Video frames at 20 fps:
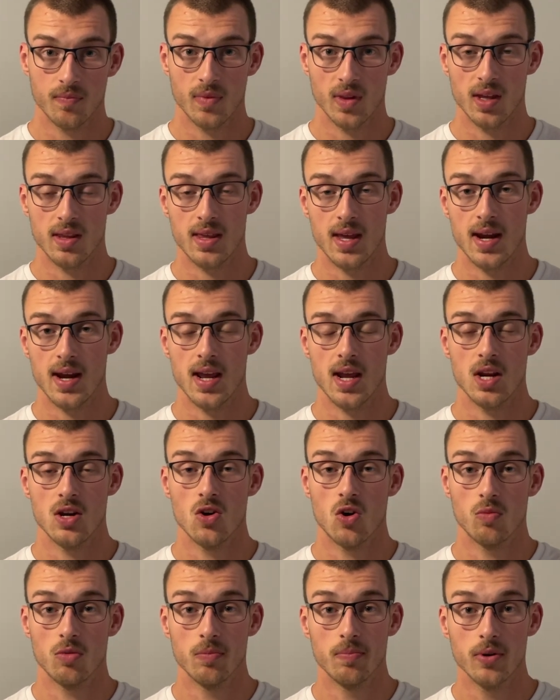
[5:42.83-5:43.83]
than a
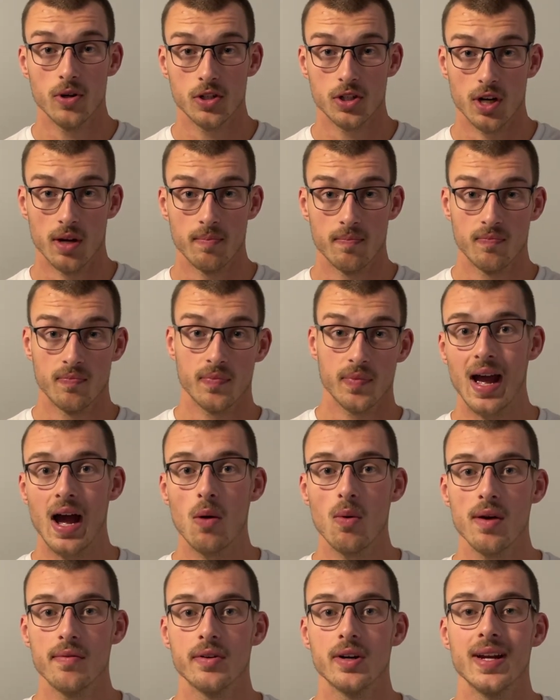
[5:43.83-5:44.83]
normal push-up.
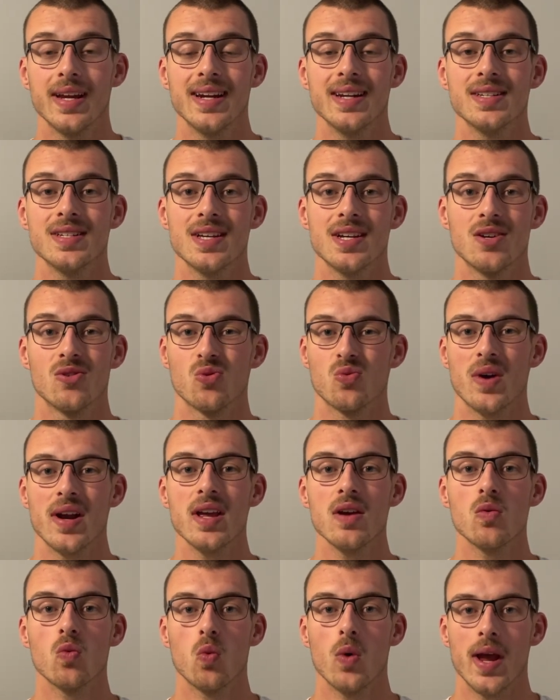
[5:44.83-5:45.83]
However, it is a
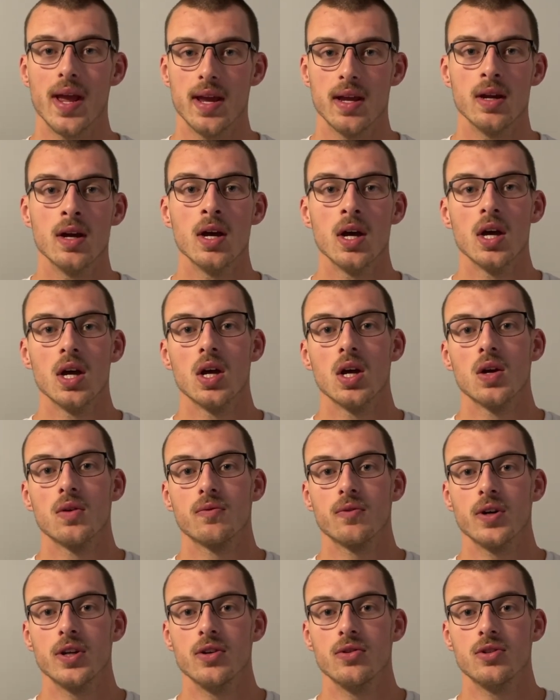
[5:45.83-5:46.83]
great way
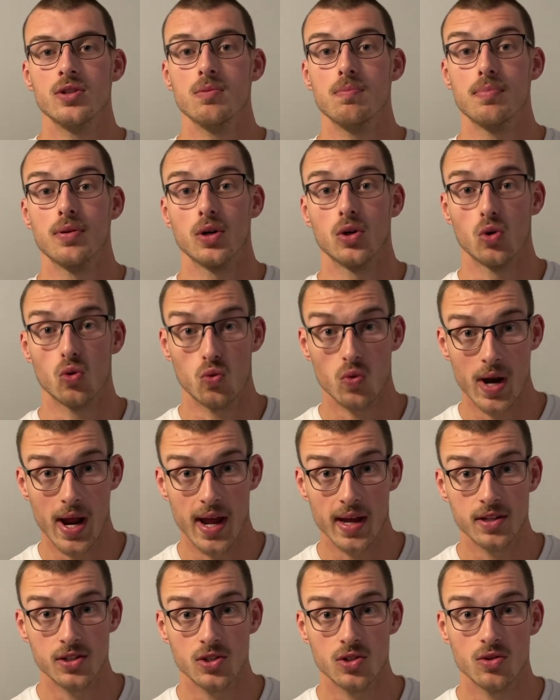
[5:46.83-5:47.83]
for you to
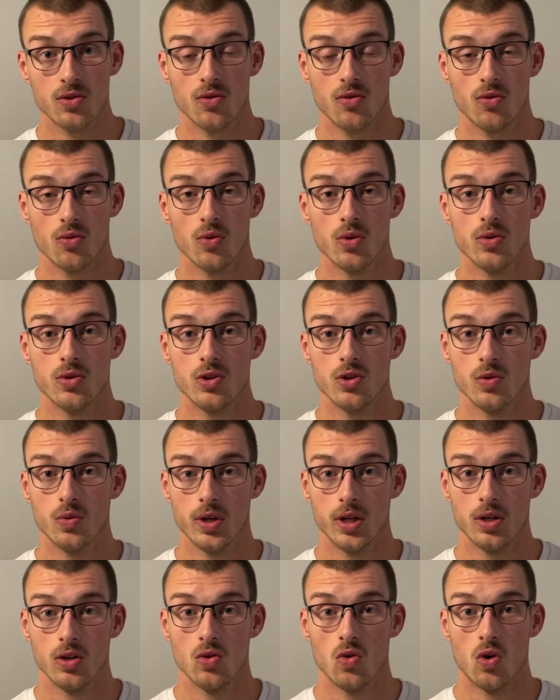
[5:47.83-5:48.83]
progress through
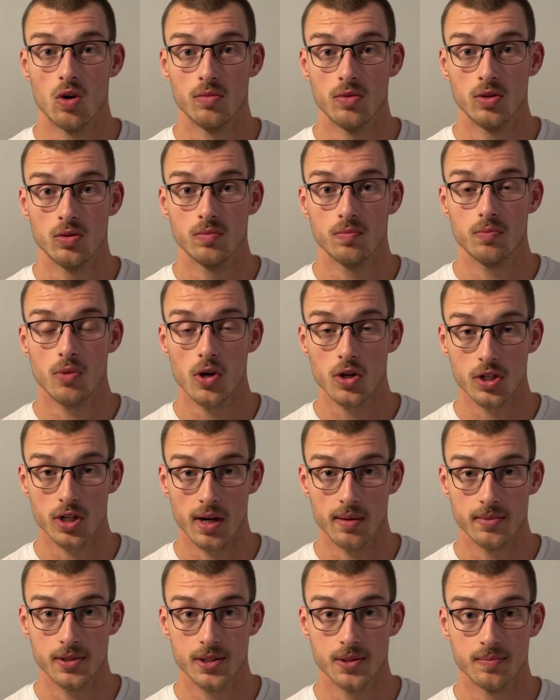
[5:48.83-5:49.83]
doing normal
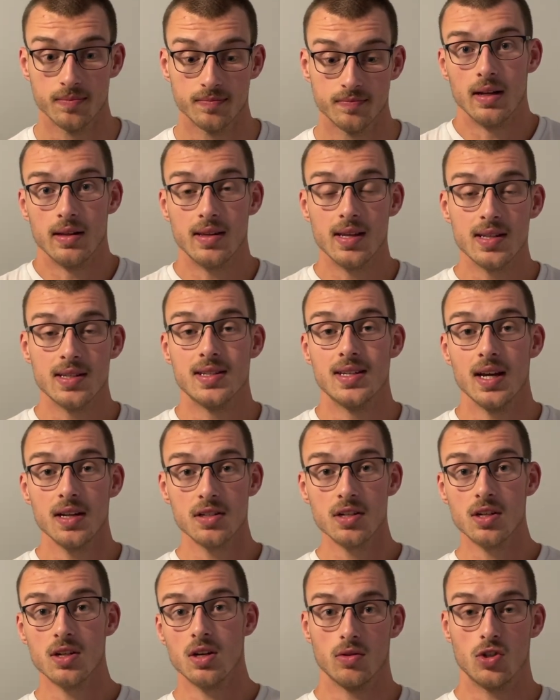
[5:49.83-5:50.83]
push-ups. This
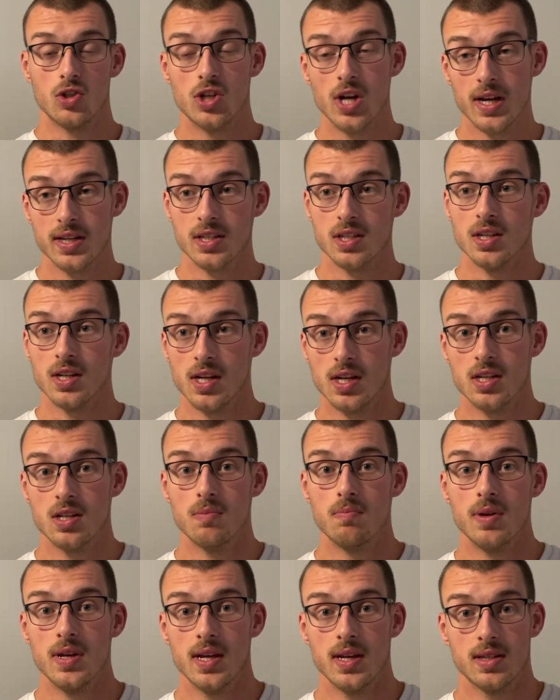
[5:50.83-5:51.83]
doesn't just need to
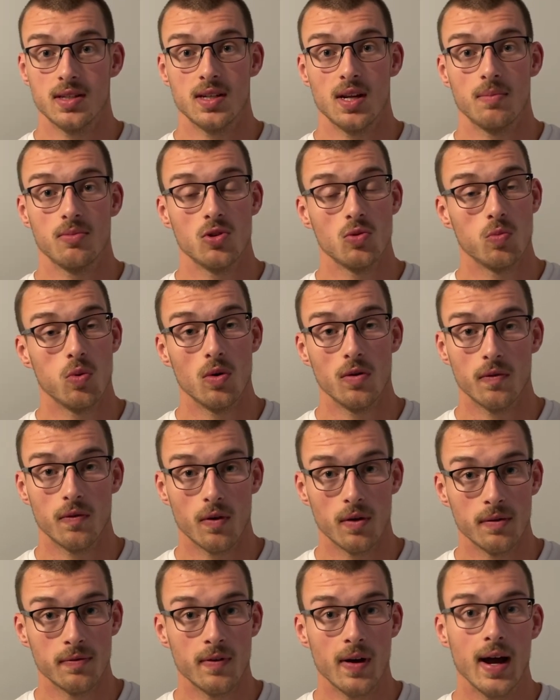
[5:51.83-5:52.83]
be a step
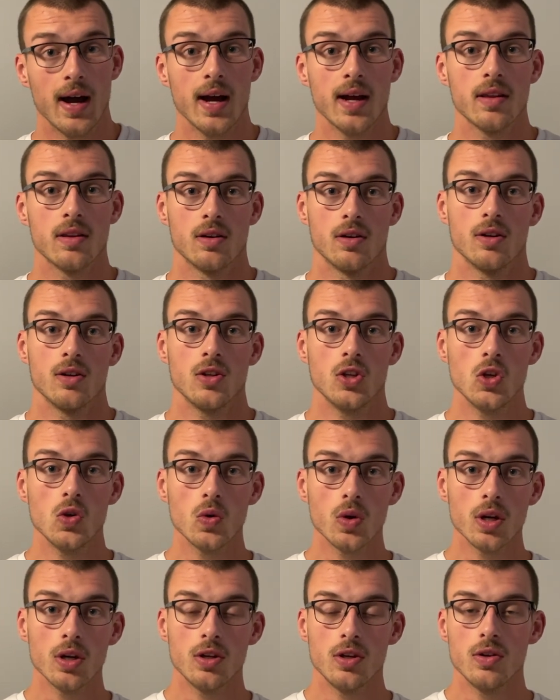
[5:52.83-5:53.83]
2.5 either. You
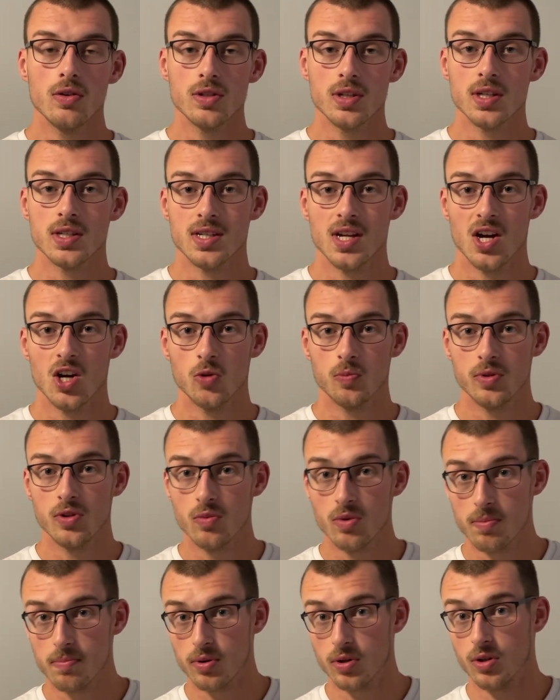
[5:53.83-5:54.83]
can use this to help you
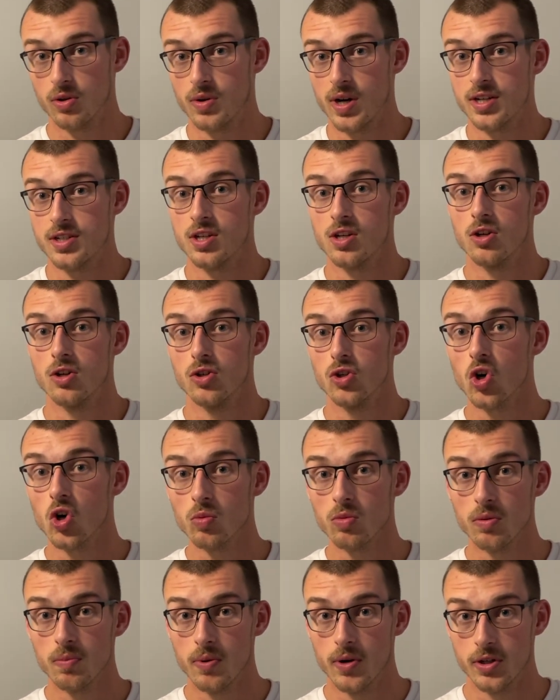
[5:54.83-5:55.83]
with progressing your
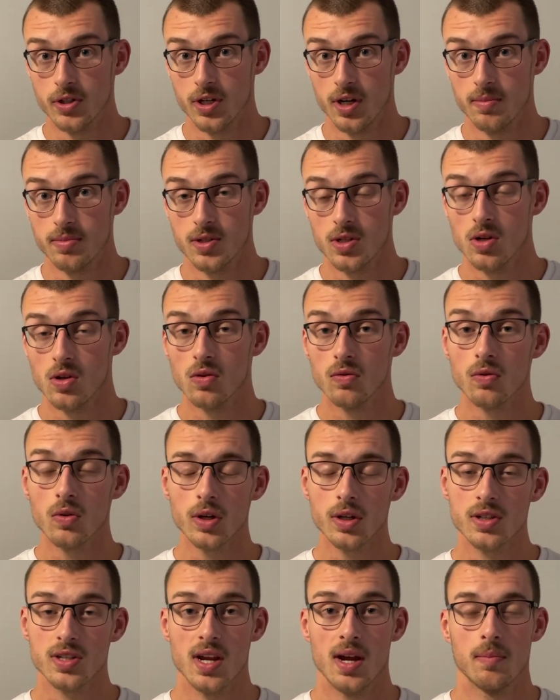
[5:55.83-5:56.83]
normal push-ups. For
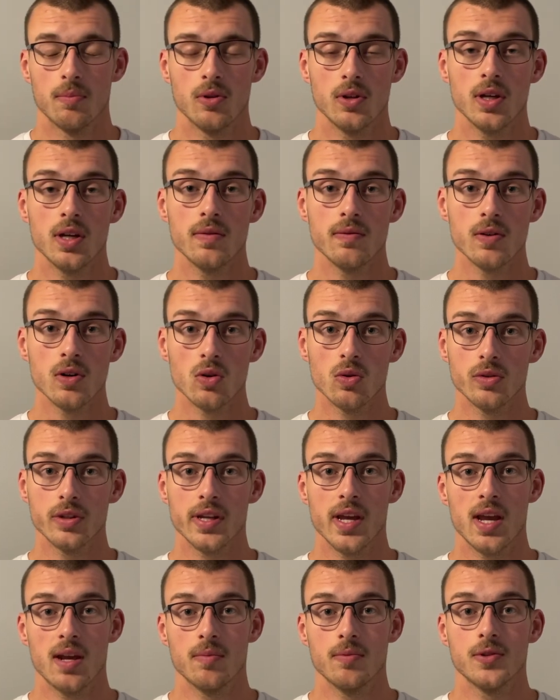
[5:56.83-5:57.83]
example, if you're
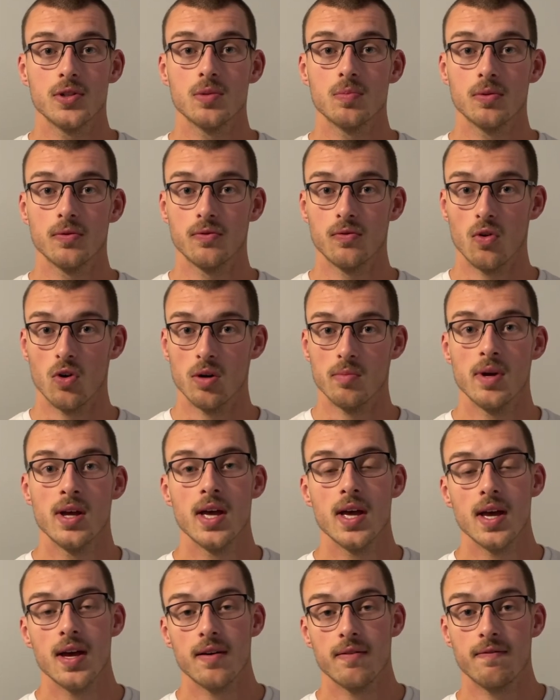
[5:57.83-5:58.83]
only able to perform
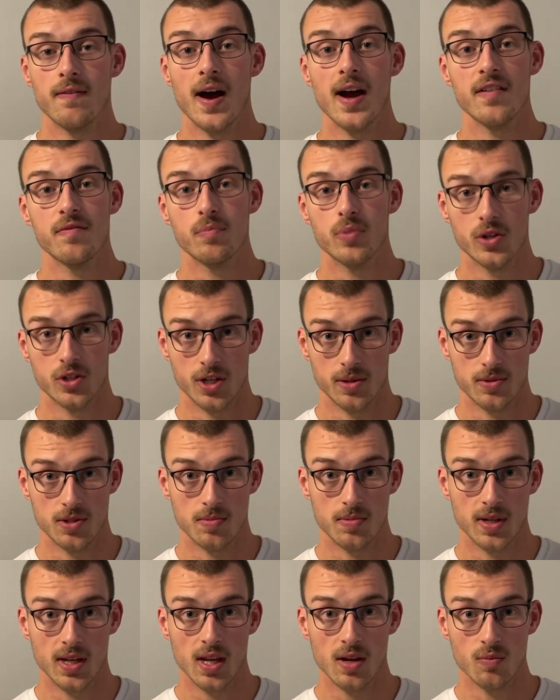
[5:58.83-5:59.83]
5 push-ups to
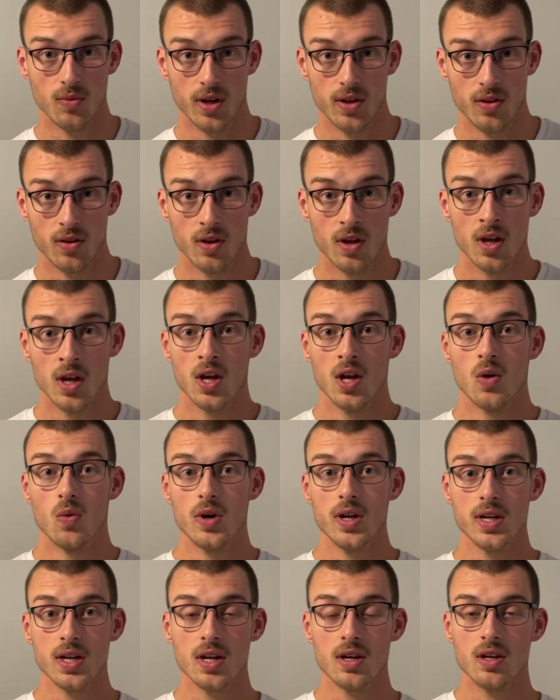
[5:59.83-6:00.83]
begin with,
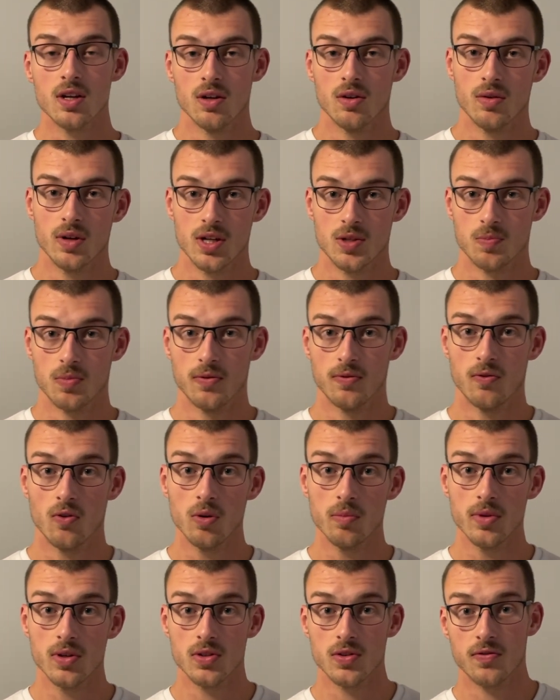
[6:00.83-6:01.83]
what you can do is
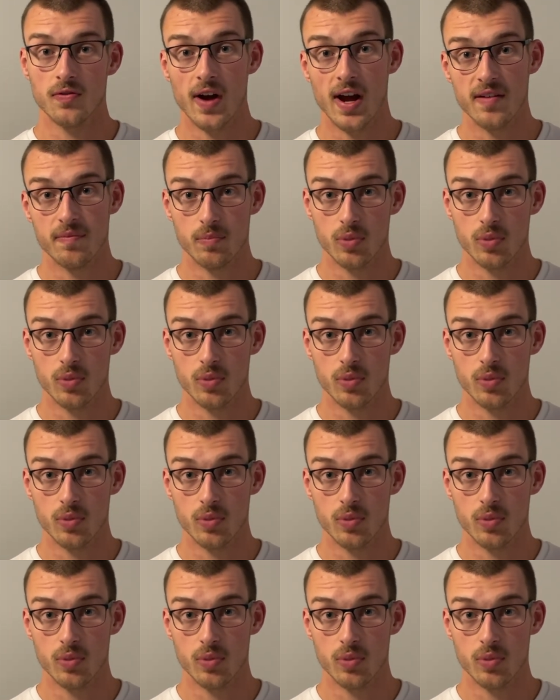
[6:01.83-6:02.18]
perform those 5